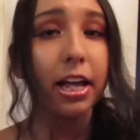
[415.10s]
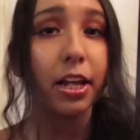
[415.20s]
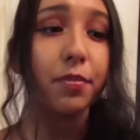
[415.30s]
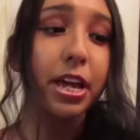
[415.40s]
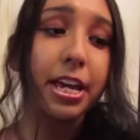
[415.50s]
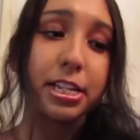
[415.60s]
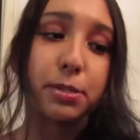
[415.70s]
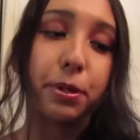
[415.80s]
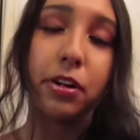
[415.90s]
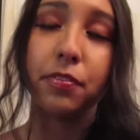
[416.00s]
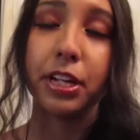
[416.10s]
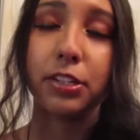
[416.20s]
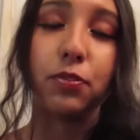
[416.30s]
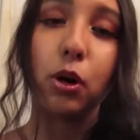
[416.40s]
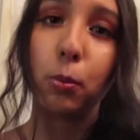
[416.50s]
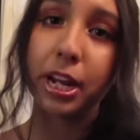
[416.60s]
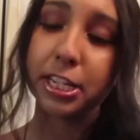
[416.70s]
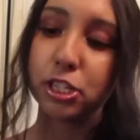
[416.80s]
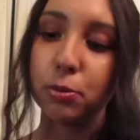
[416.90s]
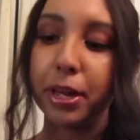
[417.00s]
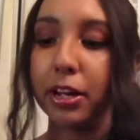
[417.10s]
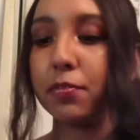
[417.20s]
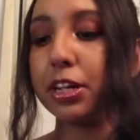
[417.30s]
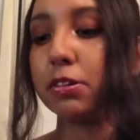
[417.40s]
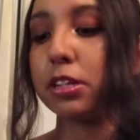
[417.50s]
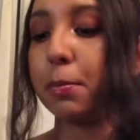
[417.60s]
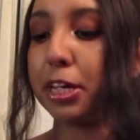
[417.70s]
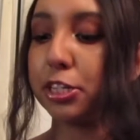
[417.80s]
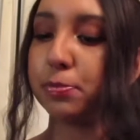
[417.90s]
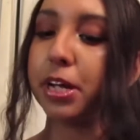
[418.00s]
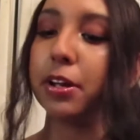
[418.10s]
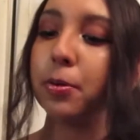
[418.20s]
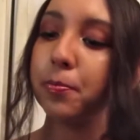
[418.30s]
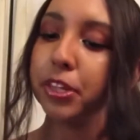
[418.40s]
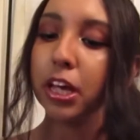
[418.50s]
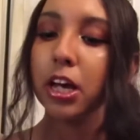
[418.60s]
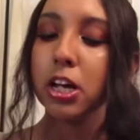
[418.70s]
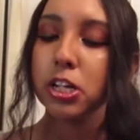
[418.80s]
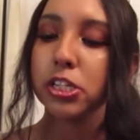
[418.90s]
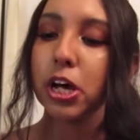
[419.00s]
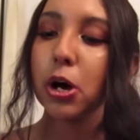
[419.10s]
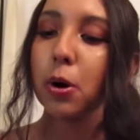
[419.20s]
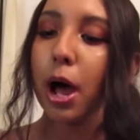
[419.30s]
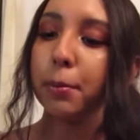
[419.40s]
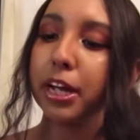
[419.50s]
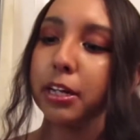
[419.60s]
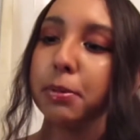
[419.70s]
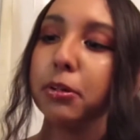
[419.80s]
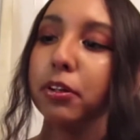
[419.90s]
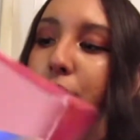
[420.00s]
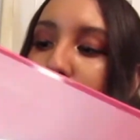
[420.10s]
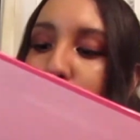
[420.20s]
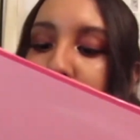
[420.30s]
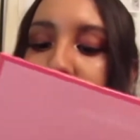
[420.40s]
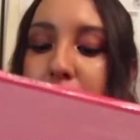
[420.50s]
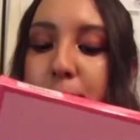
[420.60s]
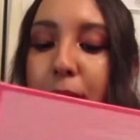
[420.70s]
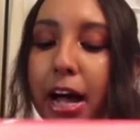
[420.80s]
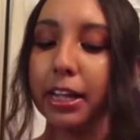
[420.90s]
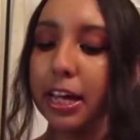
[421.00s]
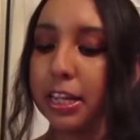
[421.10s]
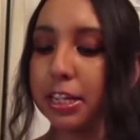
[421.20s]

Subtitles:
love it, and it's perfect for when I do makeup videos on my YouTube channel. So I'm not going to be reviewing this palette.